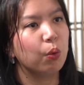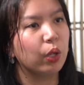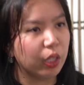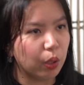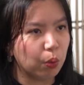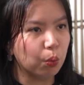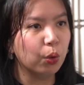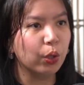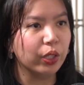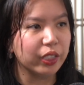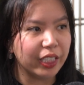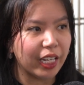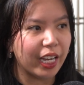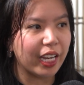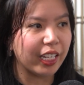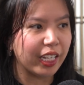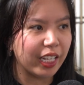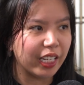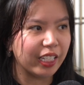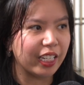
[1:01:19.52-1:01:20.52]
well, it would,
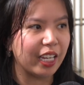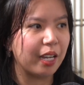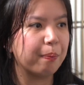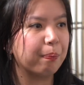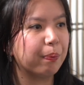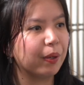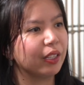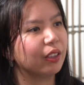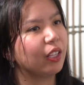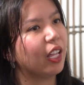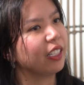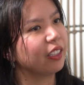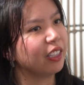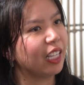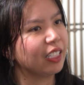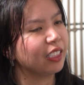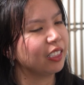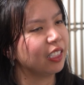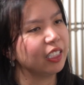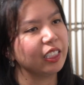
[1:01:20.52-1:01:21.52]
yeah. But like
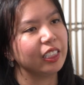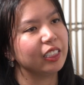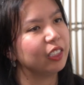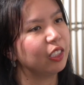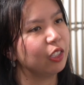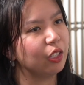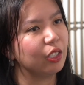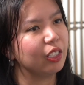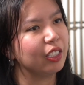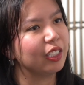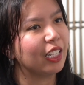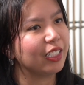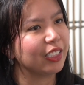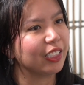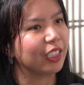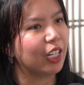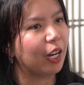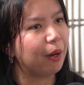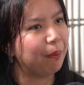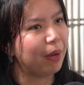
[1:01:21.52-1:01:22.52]
that, it
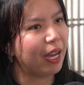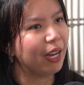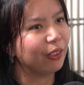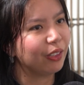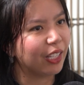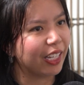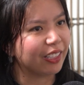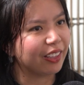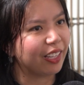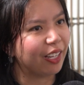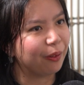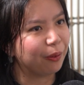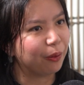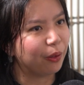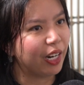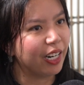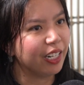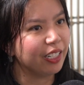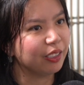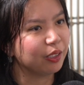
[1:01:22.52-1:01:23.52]
doesn't come out like that,
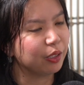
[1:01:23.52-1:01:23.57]
right?